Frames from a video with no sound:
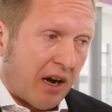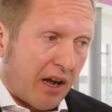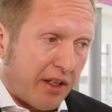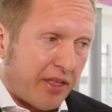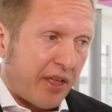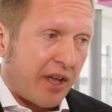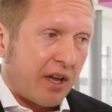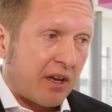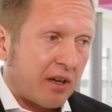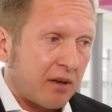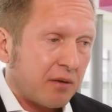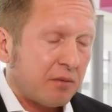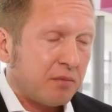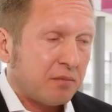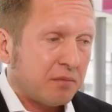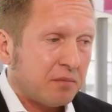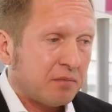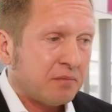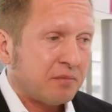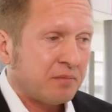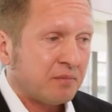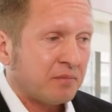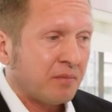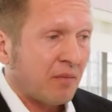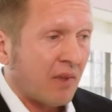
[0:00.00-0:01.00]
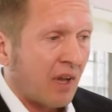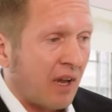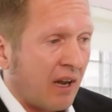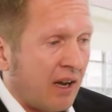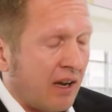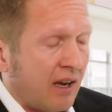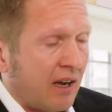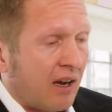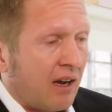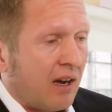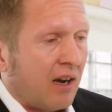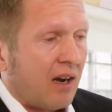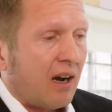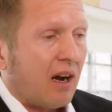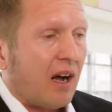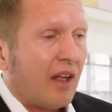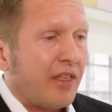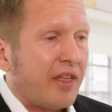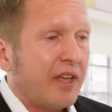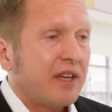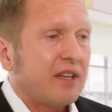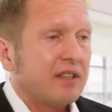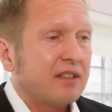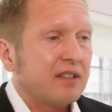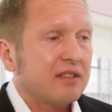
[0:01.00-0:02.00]
I
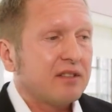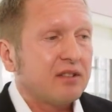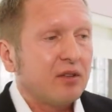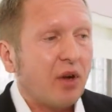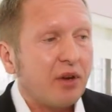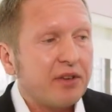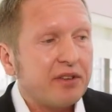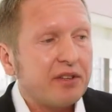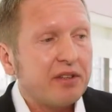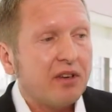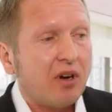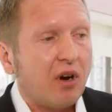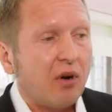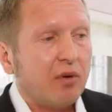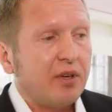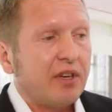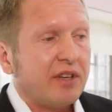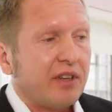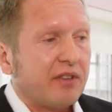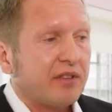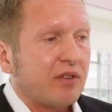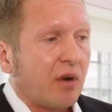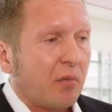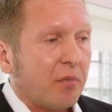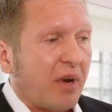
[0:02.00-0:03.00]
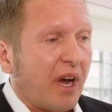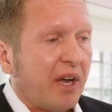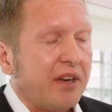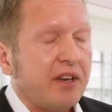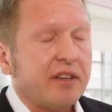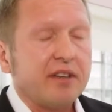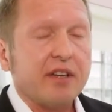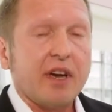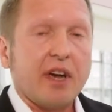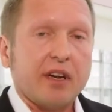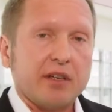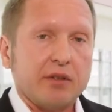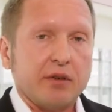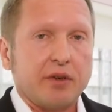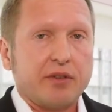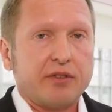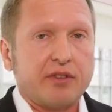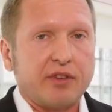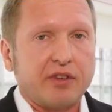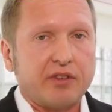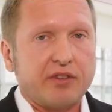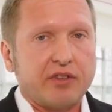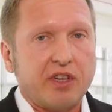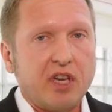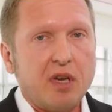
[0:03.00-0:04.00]
think it is not only this companion
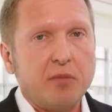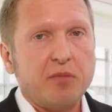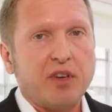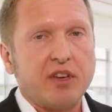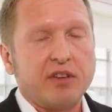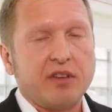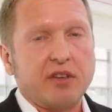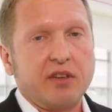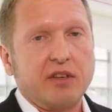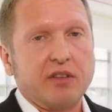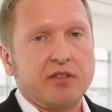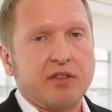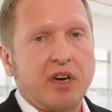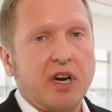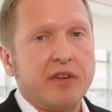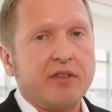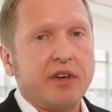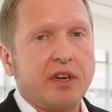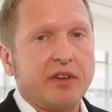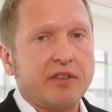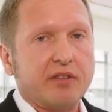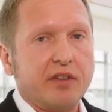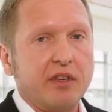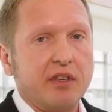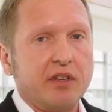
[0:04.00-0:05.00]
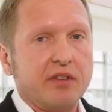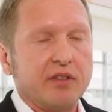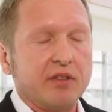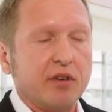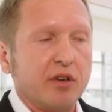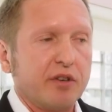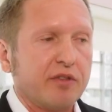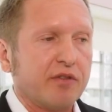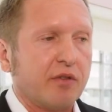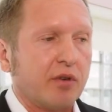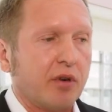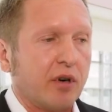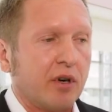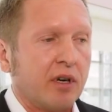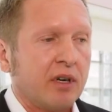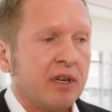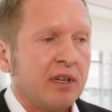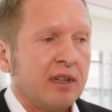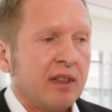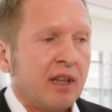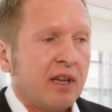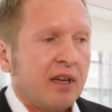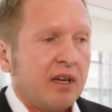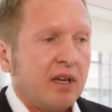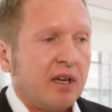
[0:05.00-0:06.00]
diagnostic scheme that Trivaccine is good for,
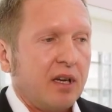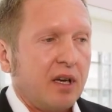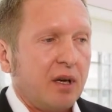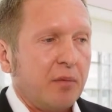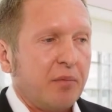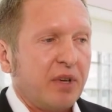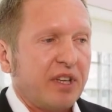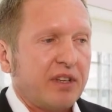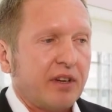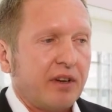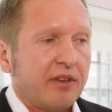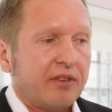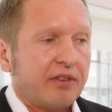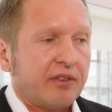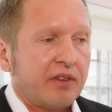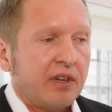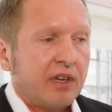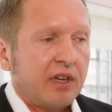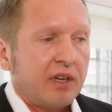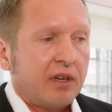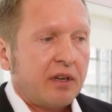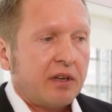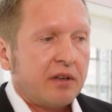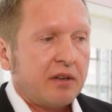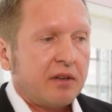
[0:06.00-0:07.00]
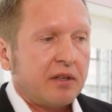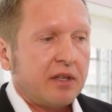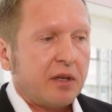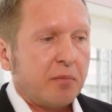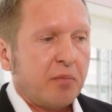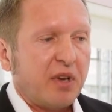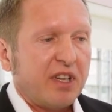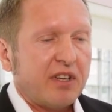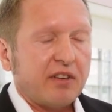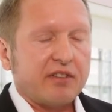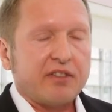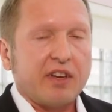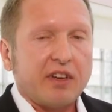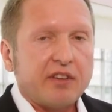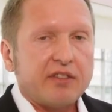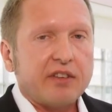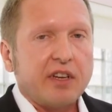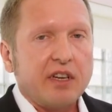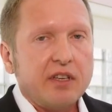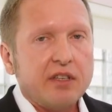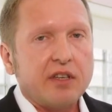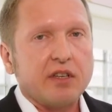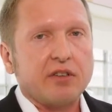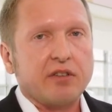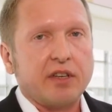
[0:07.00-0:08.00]
because the
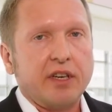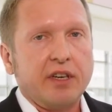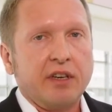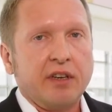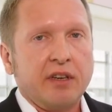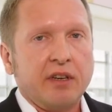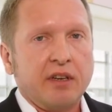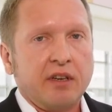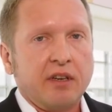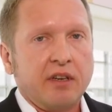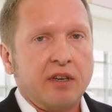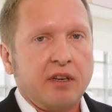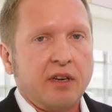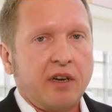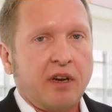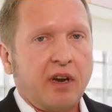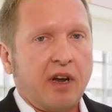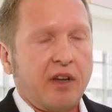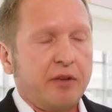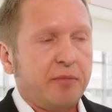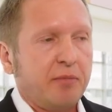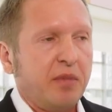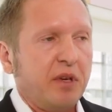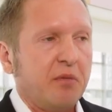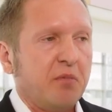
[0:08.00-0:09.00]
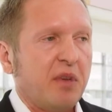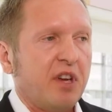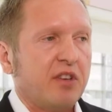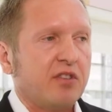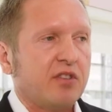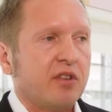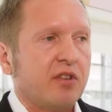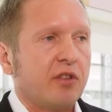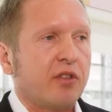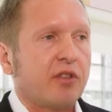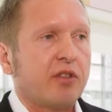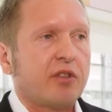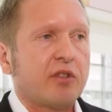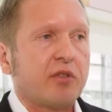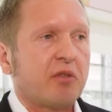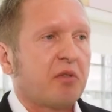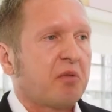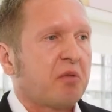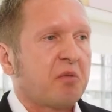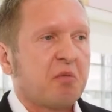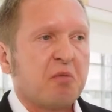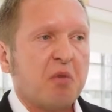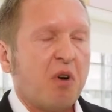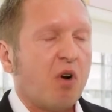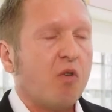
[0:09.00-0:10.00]
beta-6 integrin has been mentioned
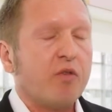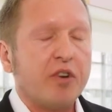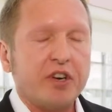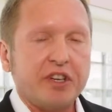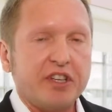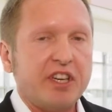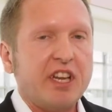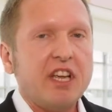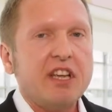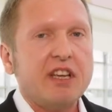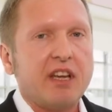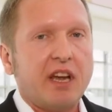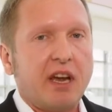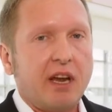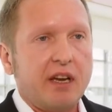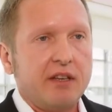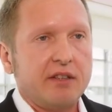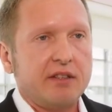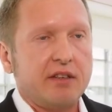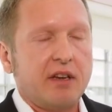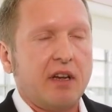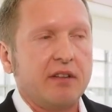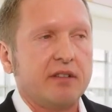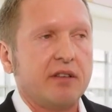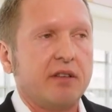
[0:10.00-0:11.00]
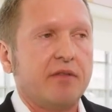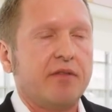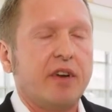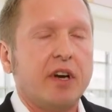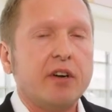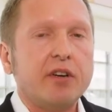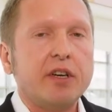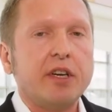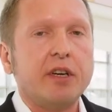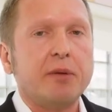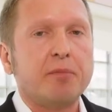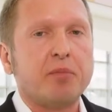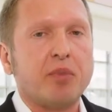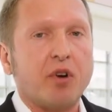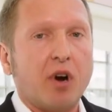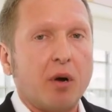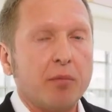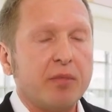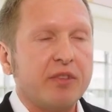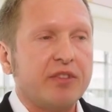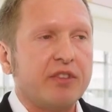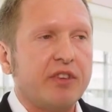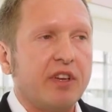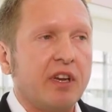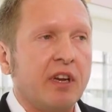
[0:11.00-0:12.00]
over decades as a very
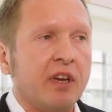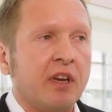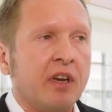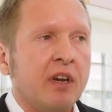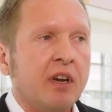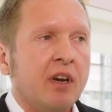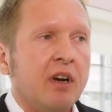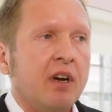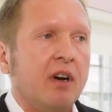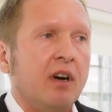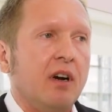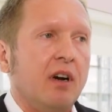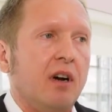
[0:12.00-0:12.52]
promising